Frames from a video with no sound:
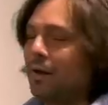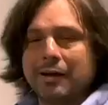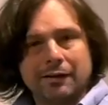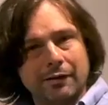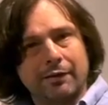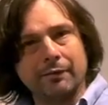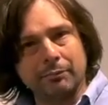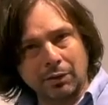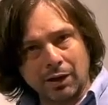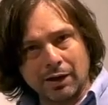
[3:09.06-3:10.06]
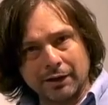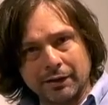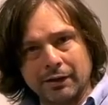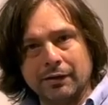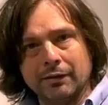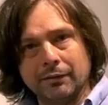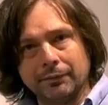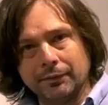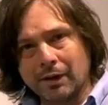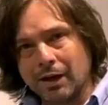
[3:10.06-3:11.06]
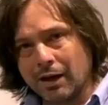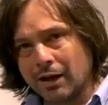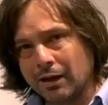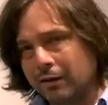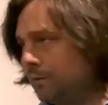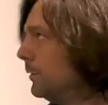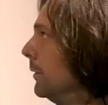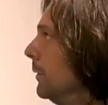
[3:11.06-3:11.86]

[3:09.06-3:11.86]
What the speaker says: the ideas of blood and of